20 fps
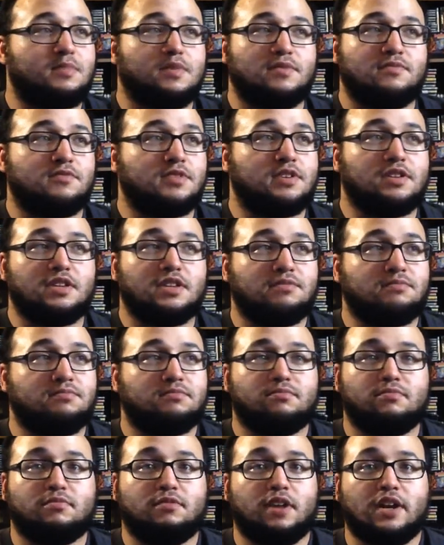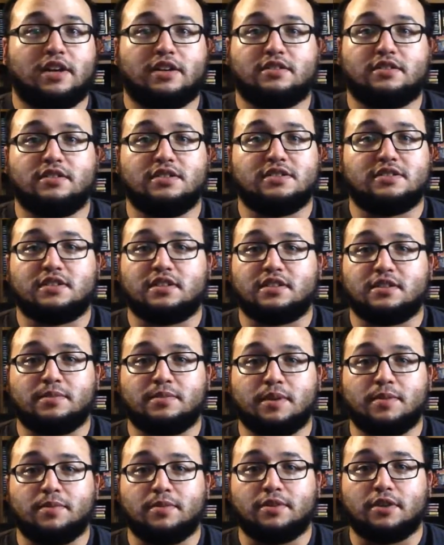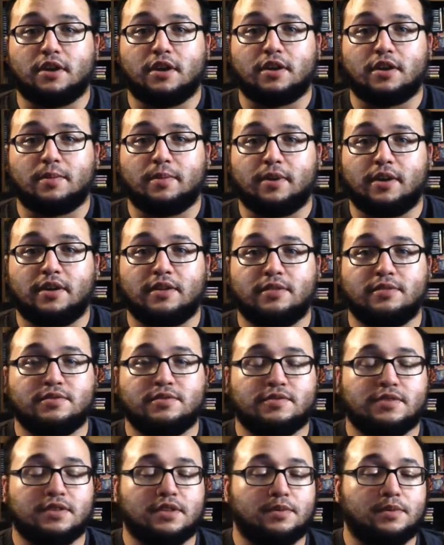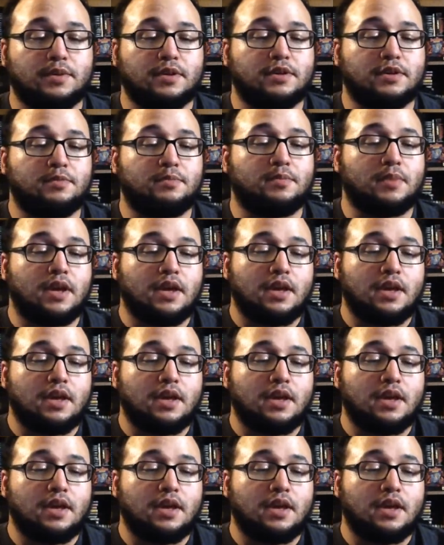I really liked listening to people talk about it. It was really weird.